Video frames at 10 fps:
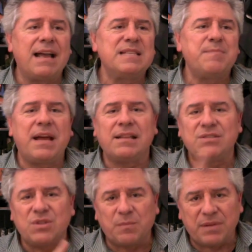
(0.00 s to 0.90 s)
Ice
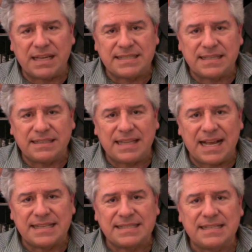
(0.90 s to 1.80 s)
Palace took place in
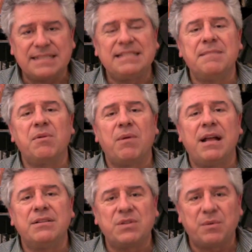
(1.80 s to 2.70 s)
Alaska,
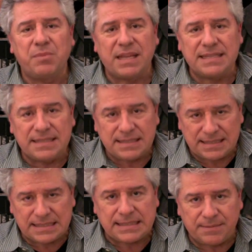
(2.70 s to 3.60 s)
Cimarron took place
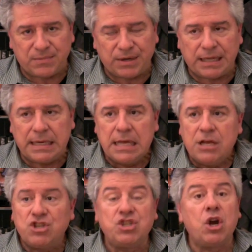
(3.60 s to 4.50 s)
in Cimarron,
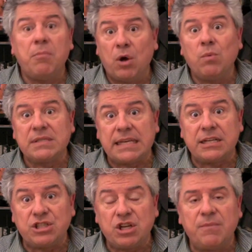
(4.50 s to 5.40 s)
Showboat was
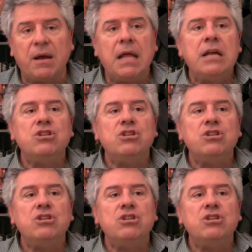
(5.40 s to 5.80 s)
on a showboat.